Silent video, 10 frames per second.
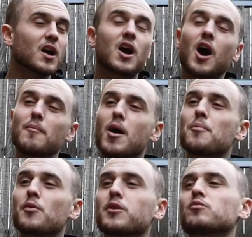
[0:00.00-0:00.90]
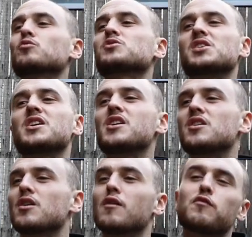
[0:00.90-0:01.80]
Come up with a
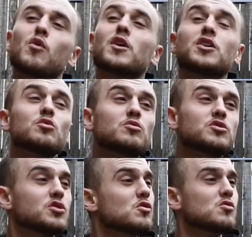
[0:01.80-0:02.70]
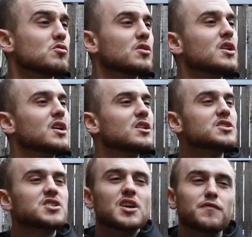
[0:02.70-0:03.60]
routine of what you do.
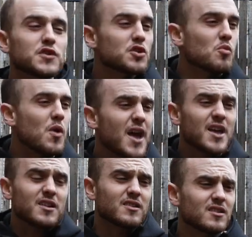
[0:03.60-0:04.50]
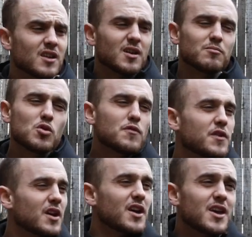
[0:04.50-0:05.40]
Shift your weight, move
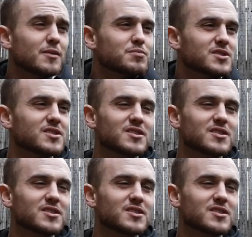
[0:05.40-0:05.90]
your hips.